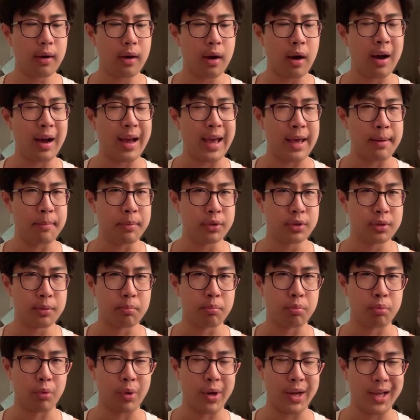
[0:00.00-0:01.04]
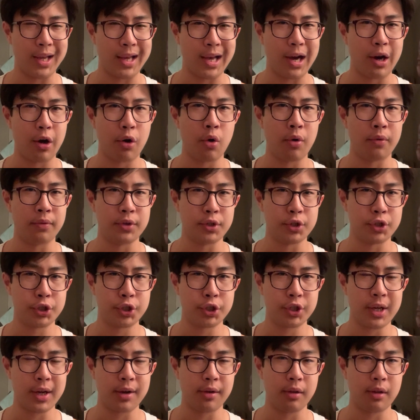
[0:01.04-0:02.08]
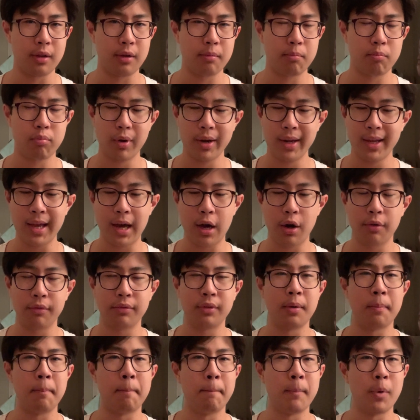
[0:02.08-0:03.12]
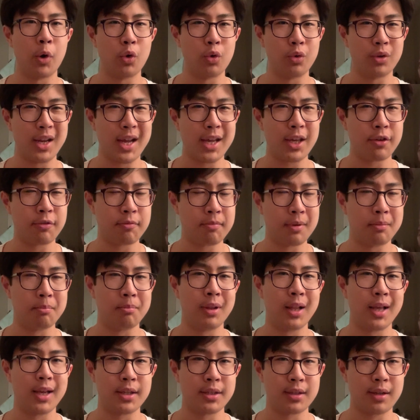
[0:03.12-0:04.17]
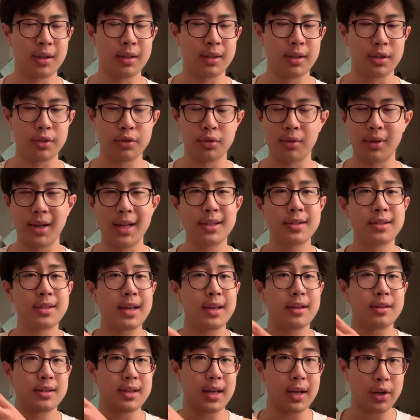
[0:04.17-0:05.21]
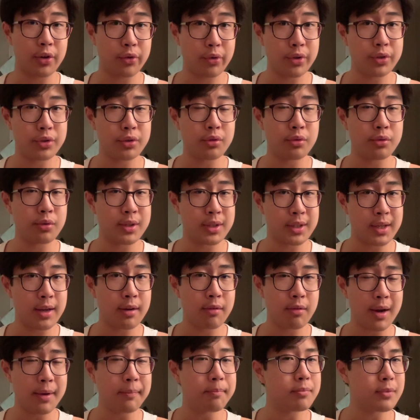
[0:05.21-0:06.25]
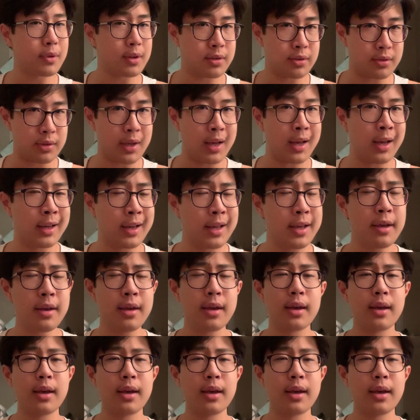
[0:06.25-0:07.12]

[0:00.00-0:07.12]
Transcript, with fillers: are able to break out of your shell break out of the mold that you've been placed under so let's say secondary school is here right it's early